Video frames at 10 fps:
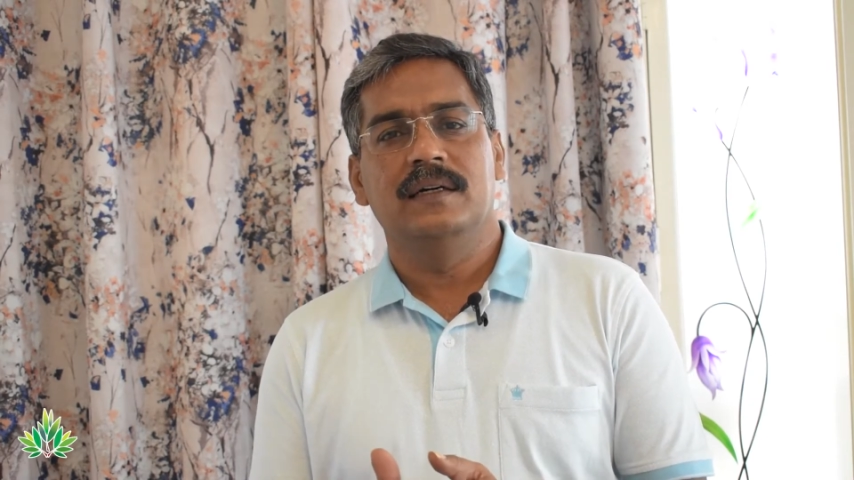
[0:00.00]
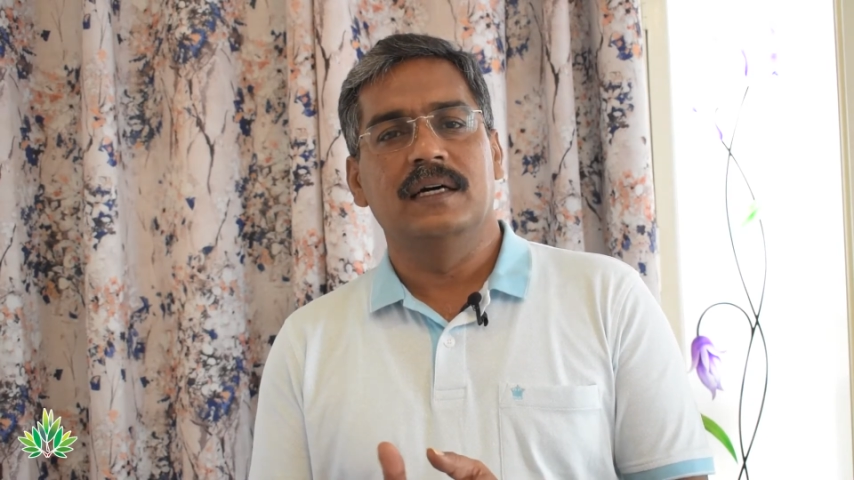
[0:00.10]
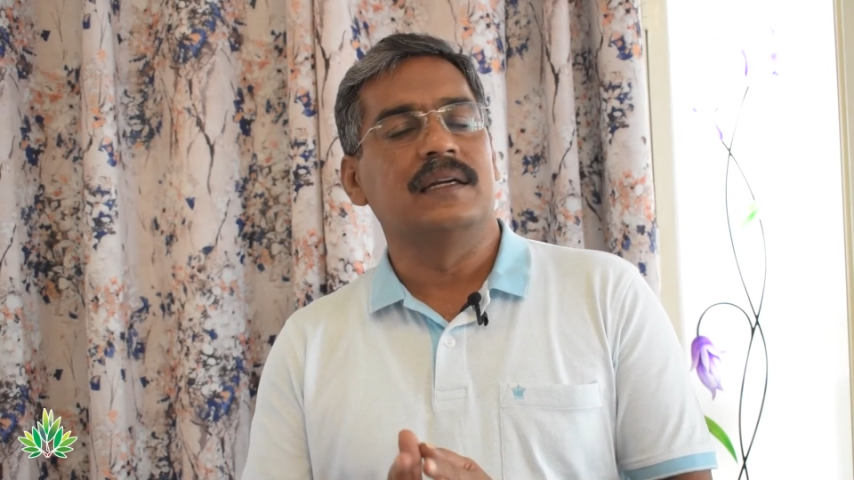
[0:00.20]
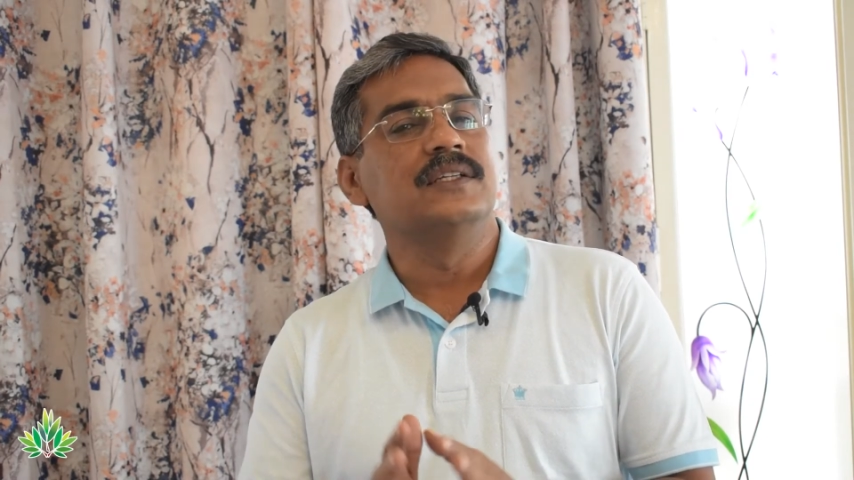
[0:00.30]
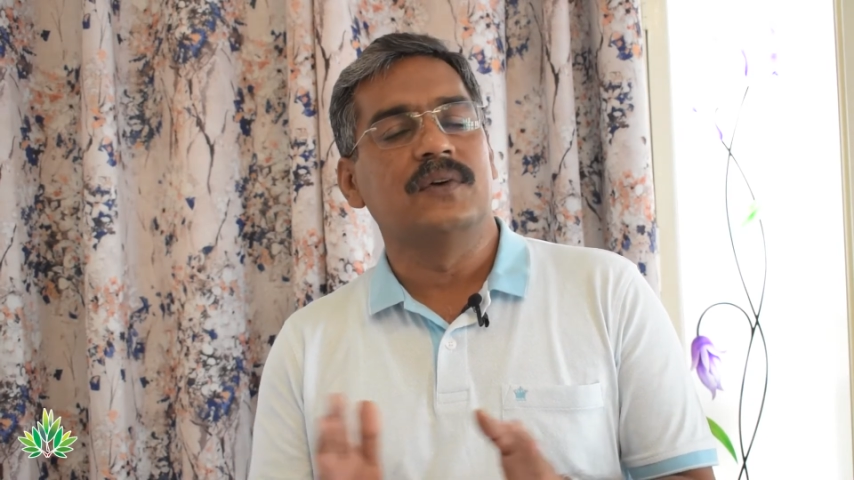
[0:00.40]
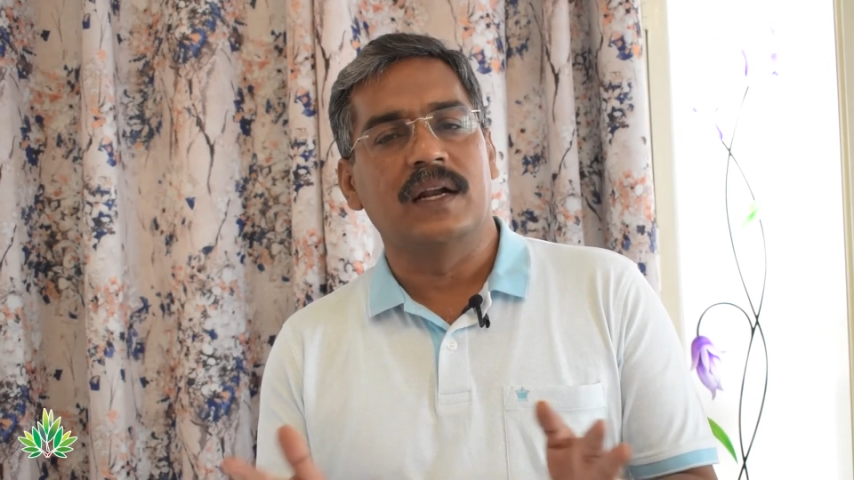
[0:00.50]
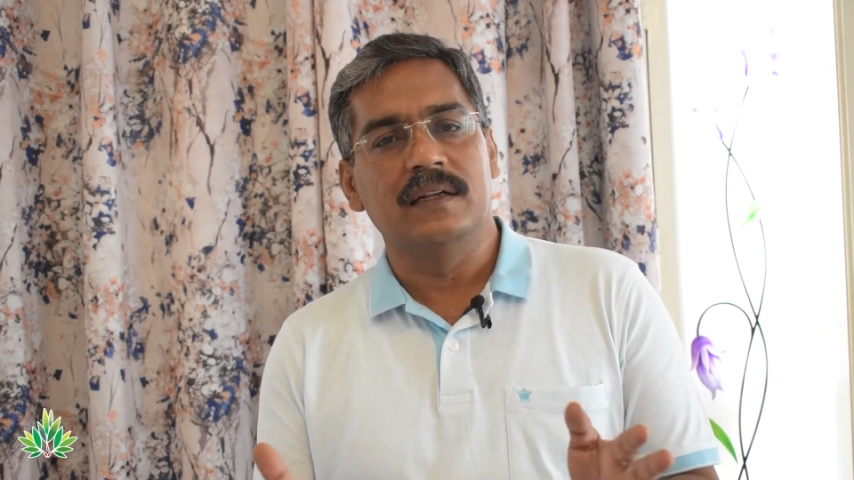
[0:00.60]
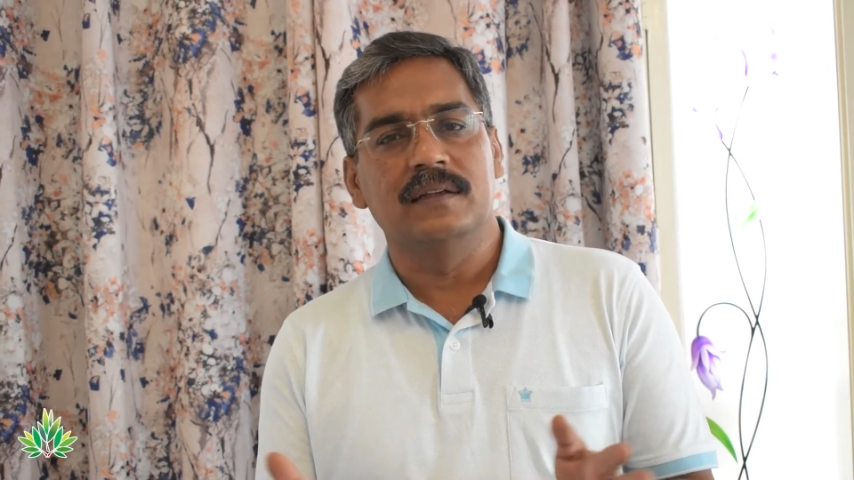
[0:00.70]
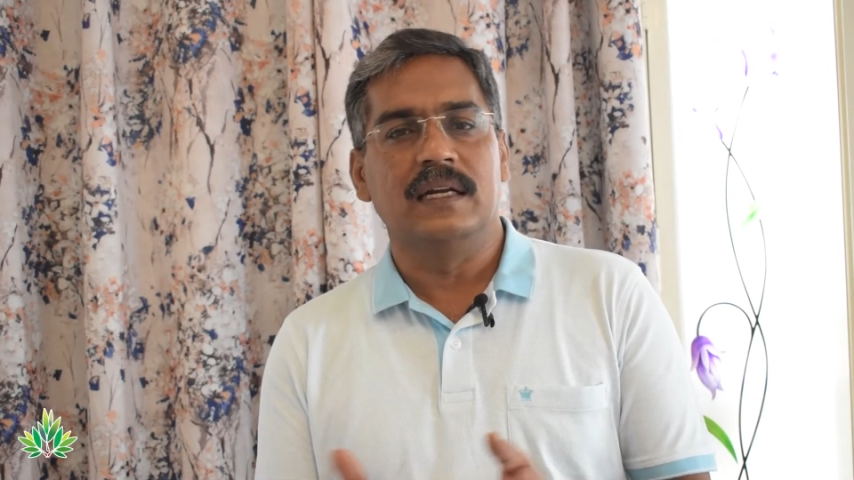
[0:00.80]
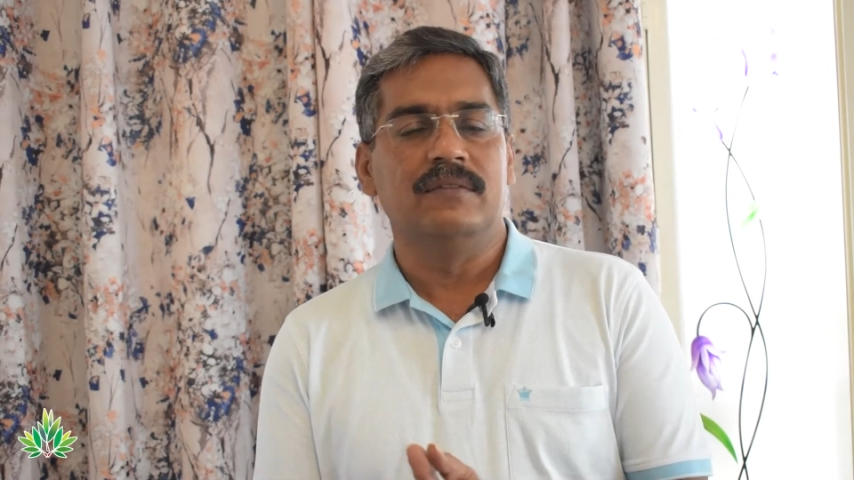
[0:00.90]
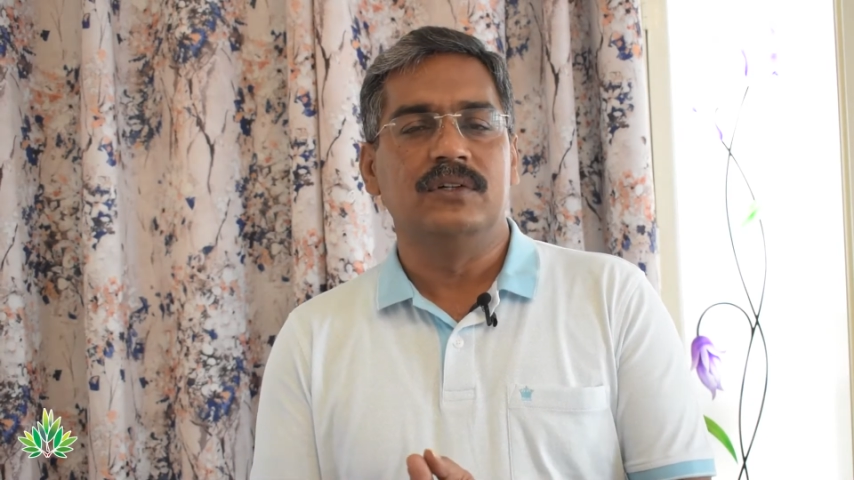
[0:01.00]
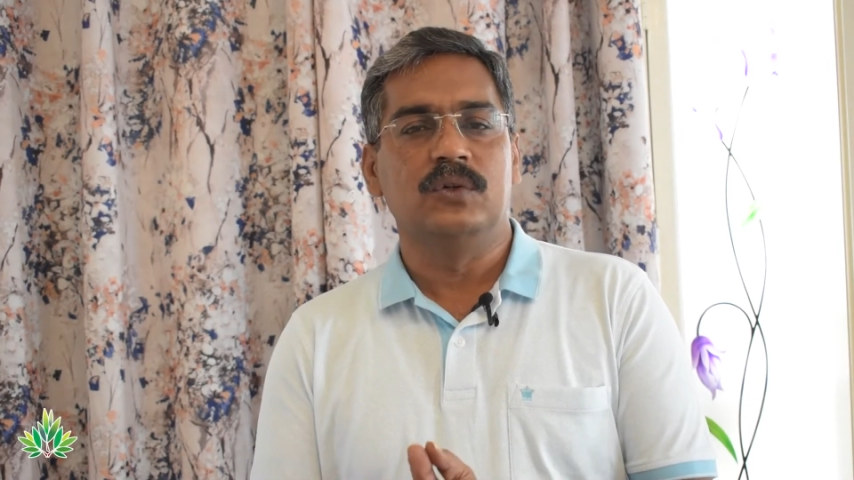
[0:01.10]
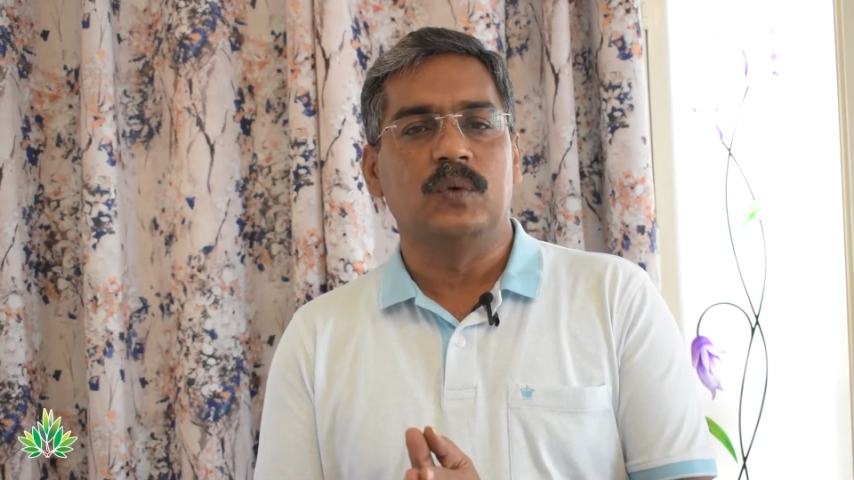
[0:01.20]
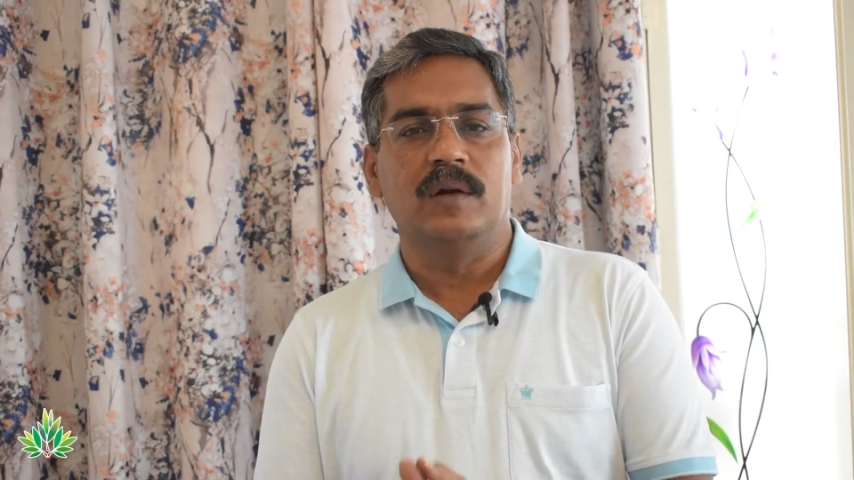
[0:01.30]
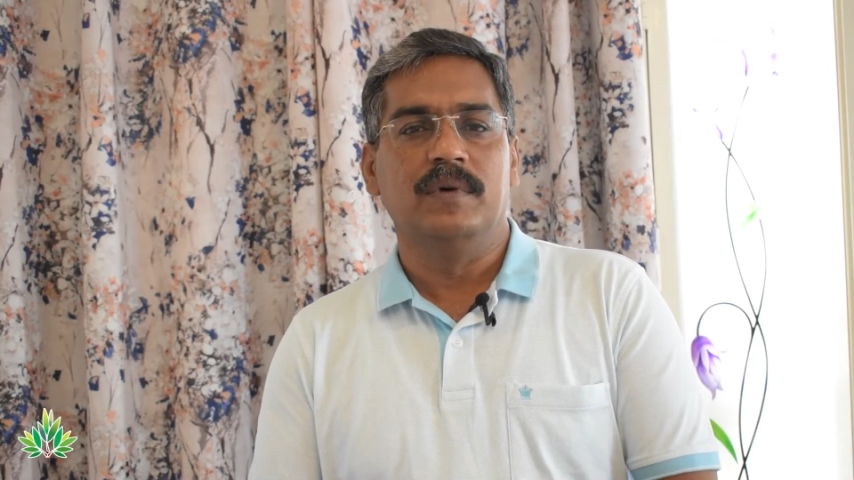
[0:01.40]
at least for another 11
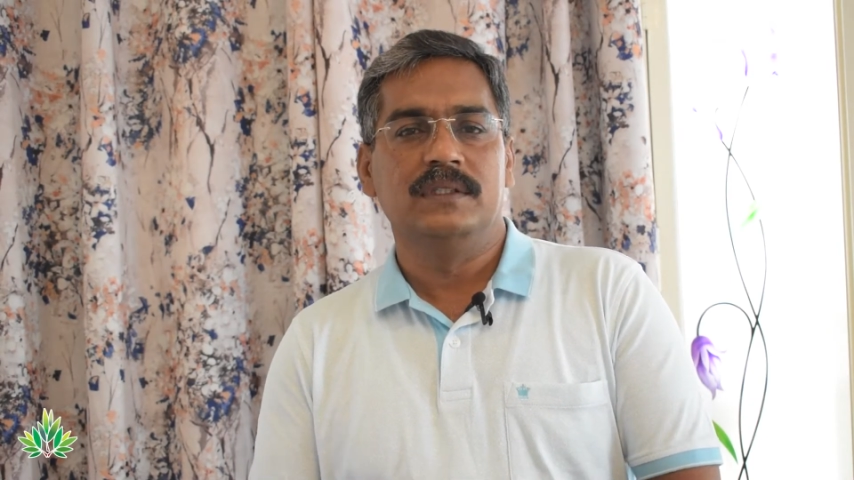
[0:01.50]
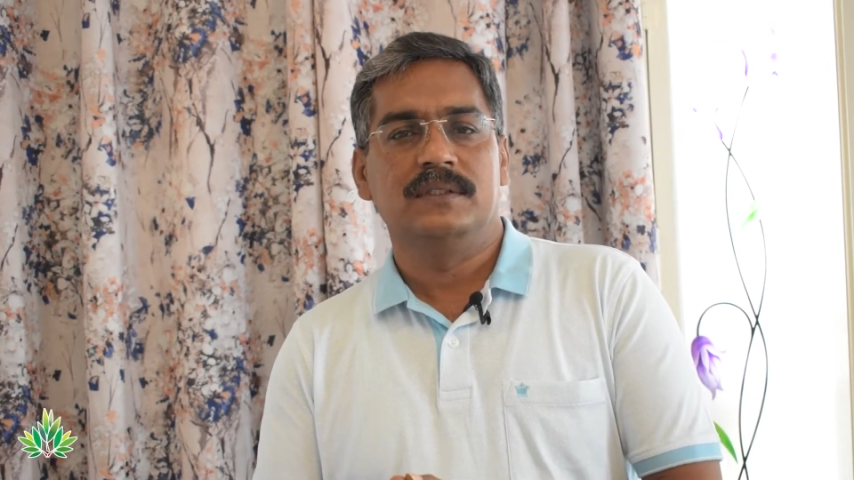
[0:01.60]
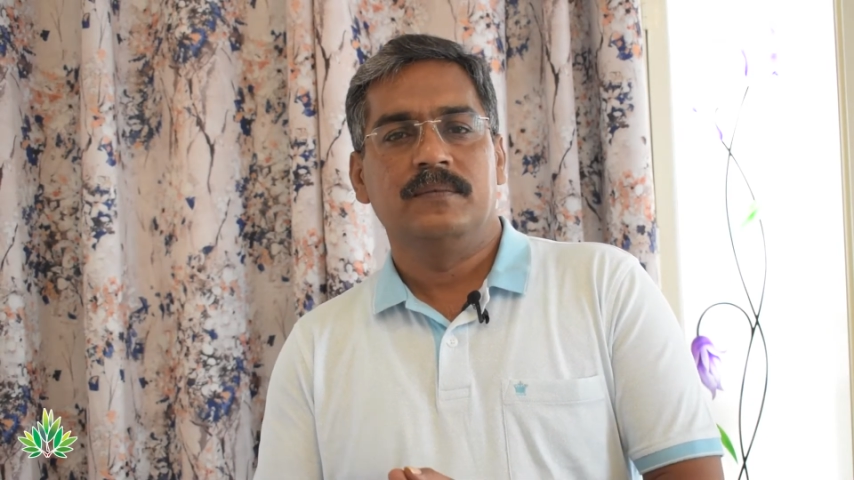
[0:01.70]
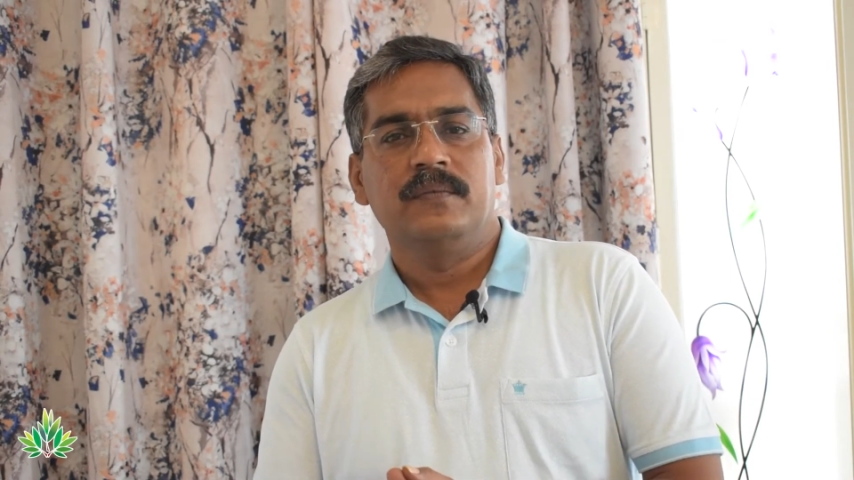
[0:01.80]
to 12 months.